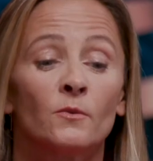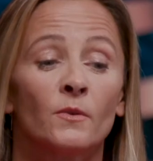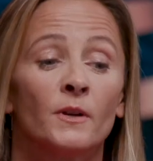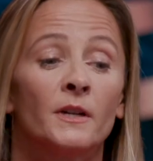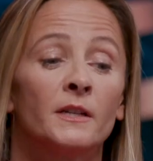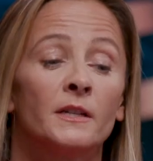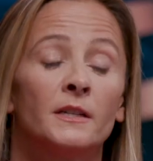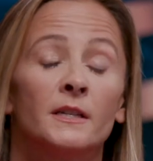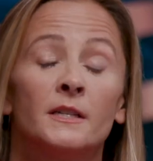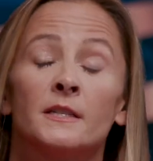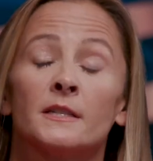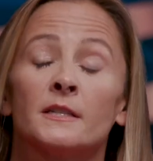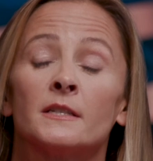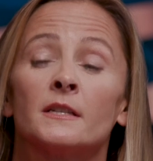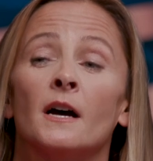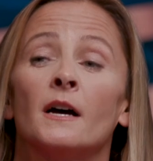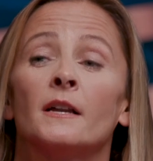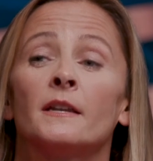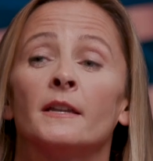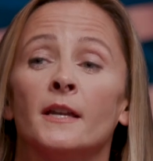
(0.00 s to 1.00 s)
granted and it does
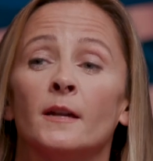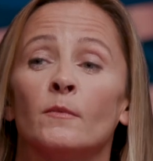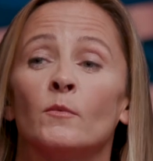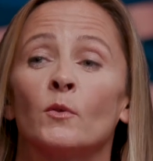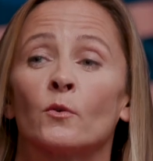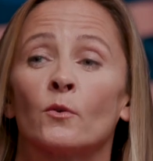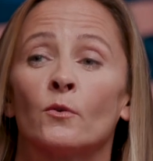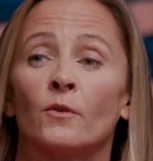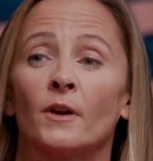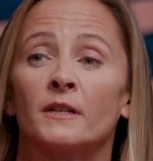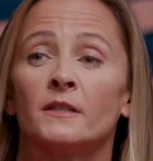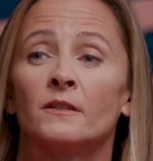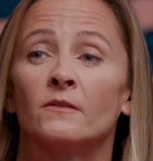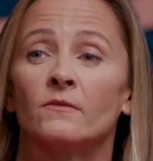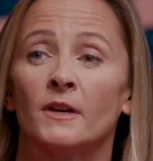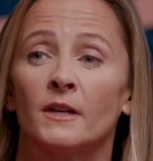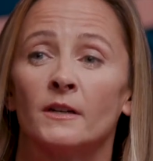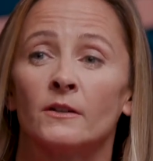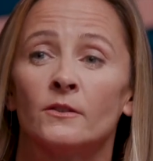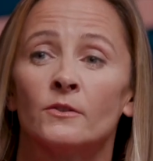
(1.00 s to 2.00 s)
not name the correct
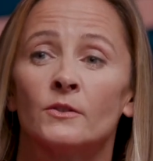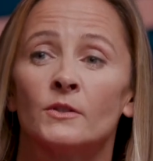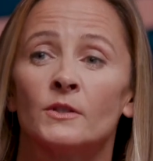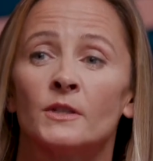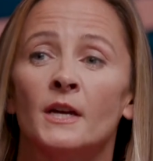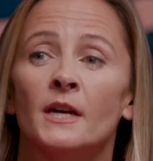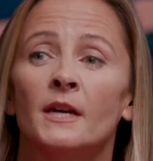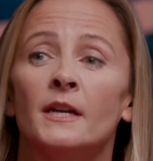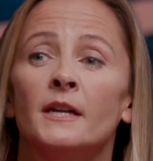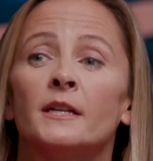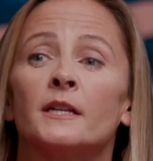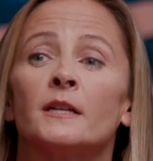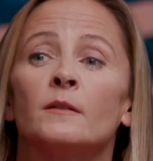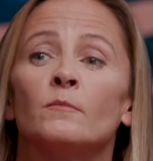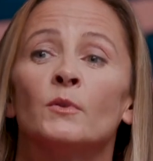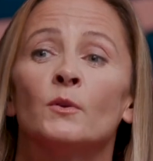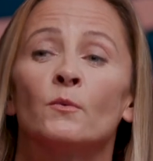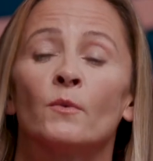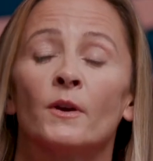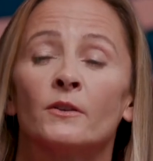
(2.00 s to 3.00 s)
inventors, it can
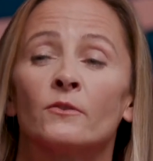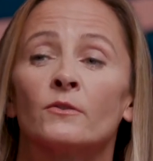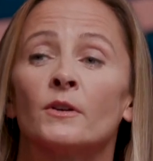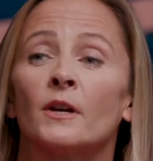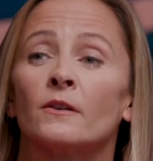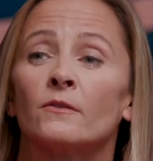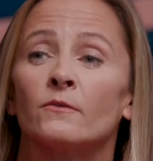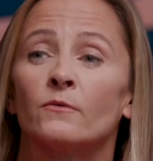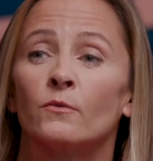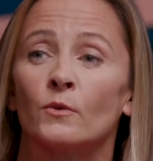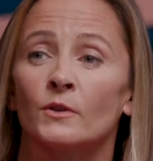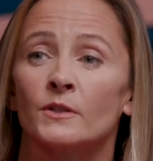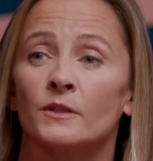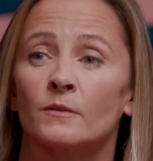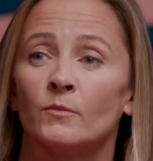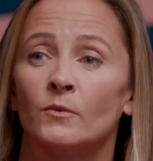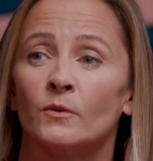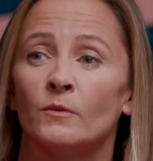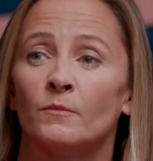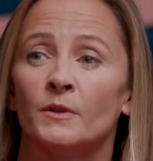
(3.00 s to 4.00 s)
be rendered
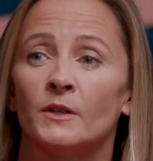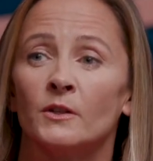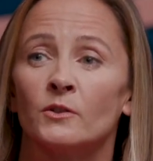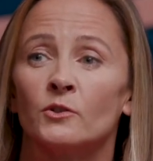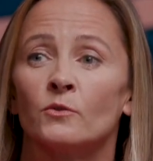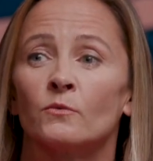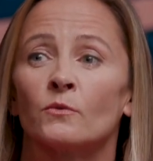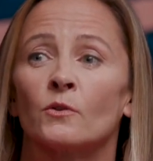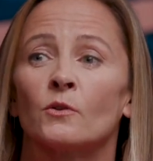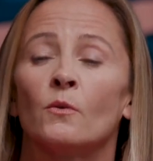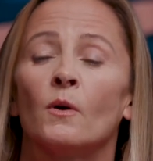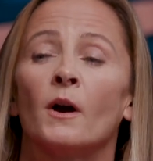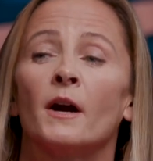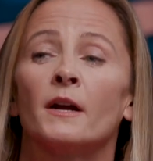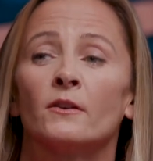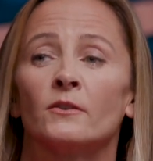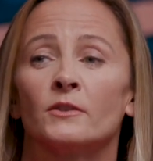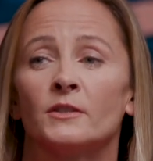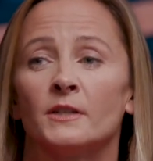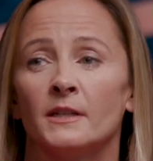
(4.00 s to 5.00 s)
unenforceable because you're
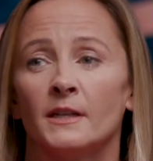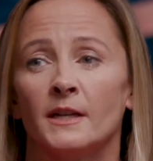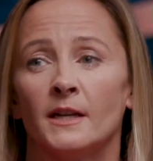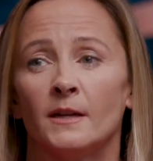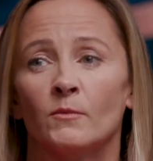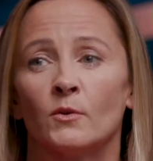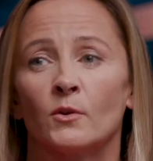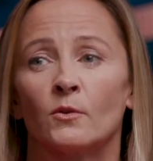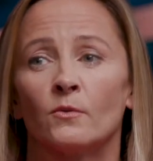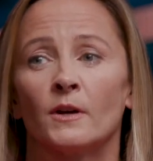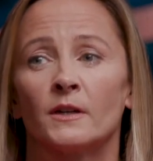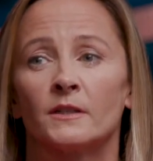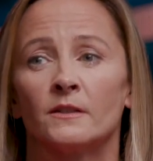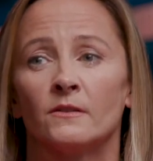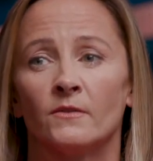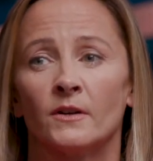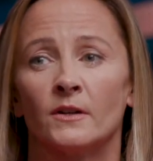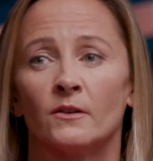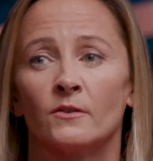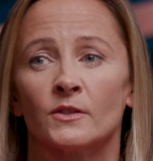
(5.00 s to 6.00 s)
required to name the correct
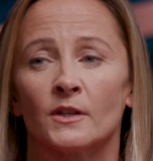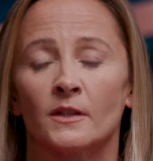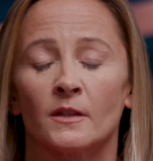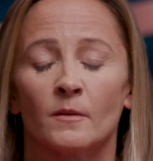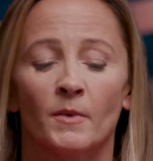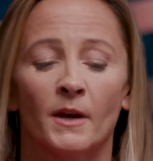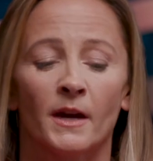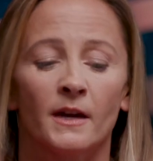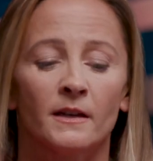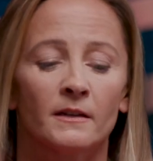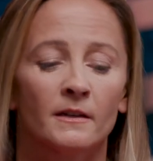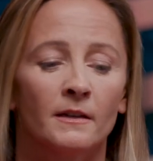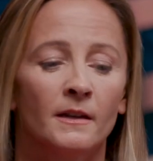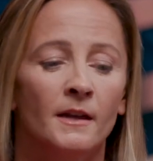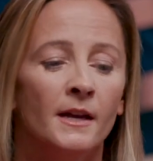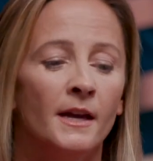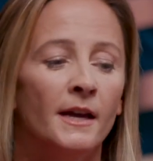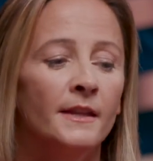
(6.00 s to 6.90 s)
inventors on the patent.